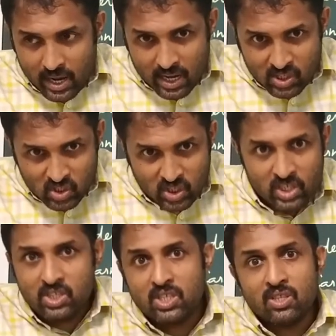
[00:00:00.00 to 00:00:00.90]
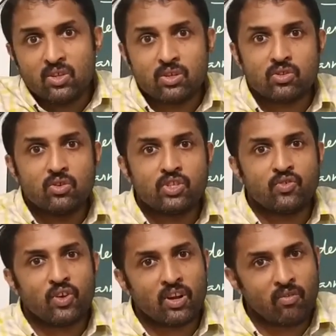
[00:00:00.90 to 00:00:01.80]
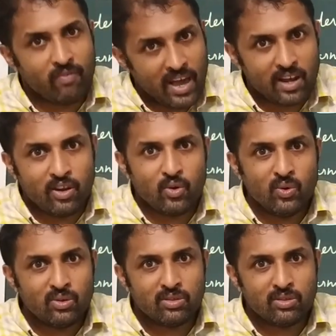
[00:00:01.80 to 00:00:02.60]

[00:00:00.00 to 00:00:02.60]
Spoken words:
exchanging those goods for a value.